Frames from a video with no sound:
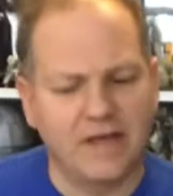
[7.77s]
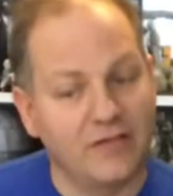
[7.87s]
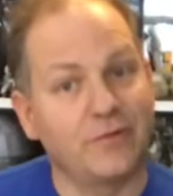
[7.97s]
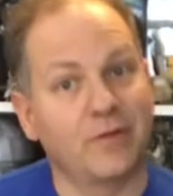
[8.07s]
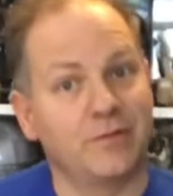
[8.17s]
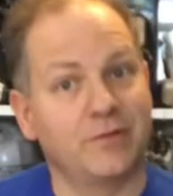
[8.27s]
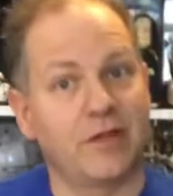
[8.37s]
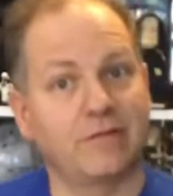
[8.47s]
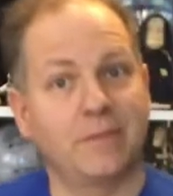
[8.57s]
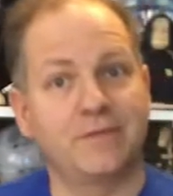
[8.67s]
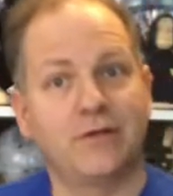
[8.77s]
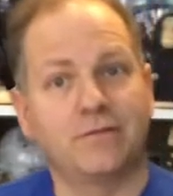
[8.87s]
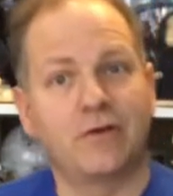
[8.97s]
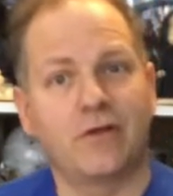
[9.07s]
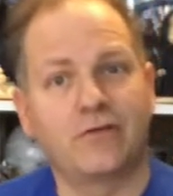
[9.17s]
fans. Welcome to another episode
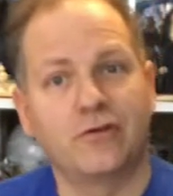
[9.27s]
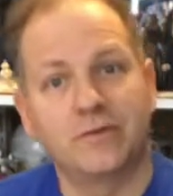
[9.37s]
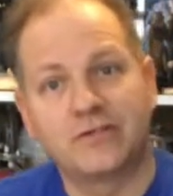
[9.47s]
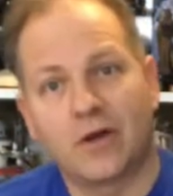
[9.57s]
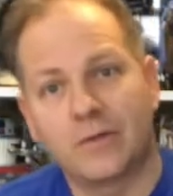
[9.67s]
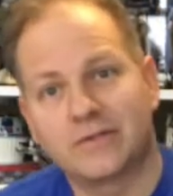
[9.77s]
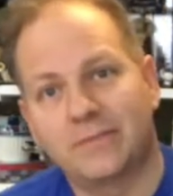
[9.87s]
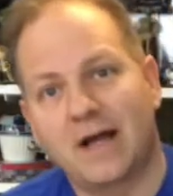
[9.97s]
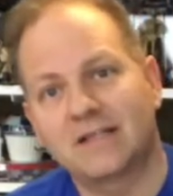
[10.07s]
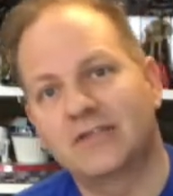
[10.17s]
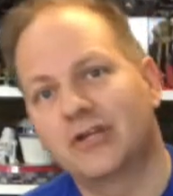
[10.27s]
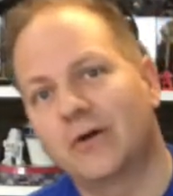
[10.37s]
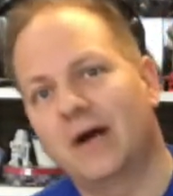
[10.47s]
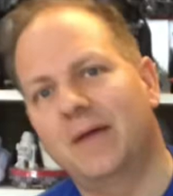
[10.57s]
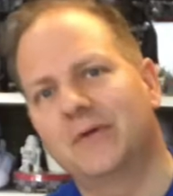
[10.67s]
of Darth Tuba Star Wars Unboxing
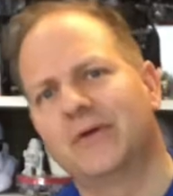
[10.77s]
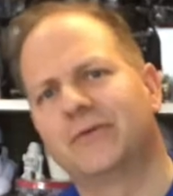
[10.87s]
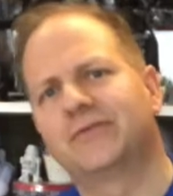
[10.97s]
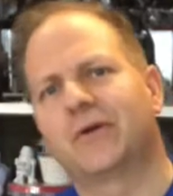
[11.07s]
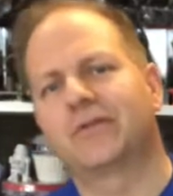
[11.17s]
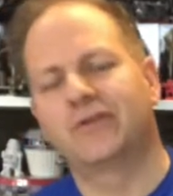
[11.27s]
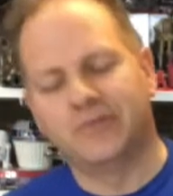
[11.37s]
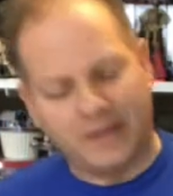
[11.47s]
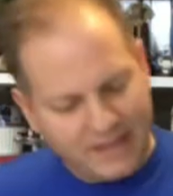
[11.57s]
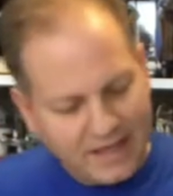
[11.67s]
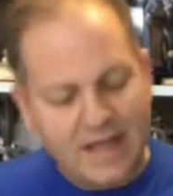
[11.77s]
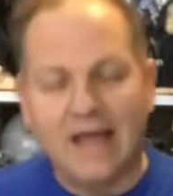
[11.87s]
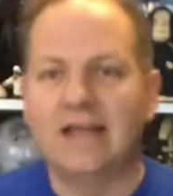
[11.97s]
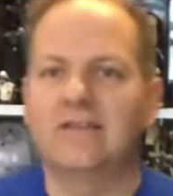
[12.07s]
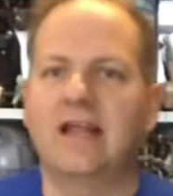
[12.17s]
Show. I'm your host, Darth Tuba,
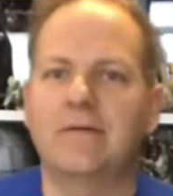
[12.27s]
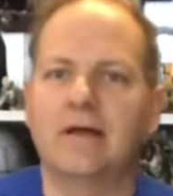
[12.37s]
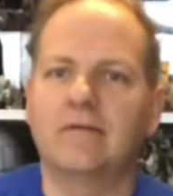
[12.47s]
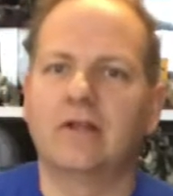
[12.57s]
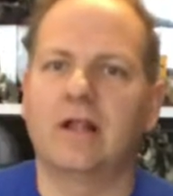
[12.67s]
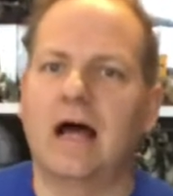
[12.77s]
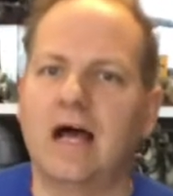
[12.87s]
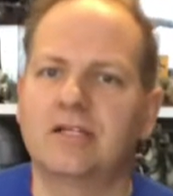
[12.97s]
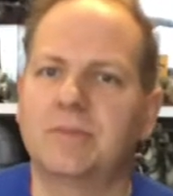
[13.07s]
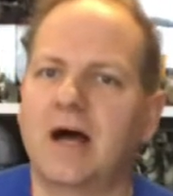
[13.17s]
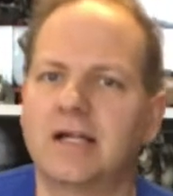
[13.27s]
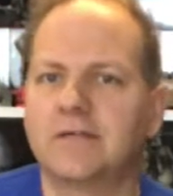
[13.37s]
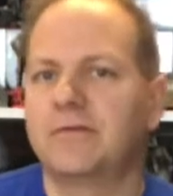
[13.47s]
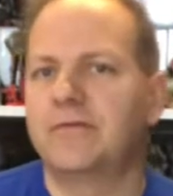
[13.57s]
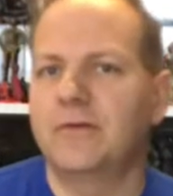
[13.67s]
and today we have a little hodgepodge
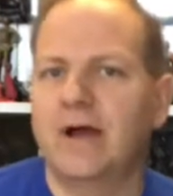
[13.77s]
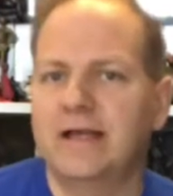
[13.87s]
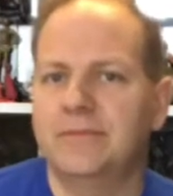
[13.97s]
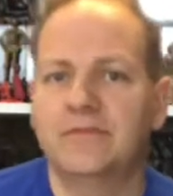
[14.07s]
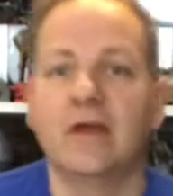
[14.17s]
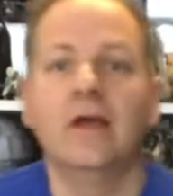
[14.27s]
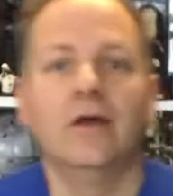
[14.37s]
of a few items.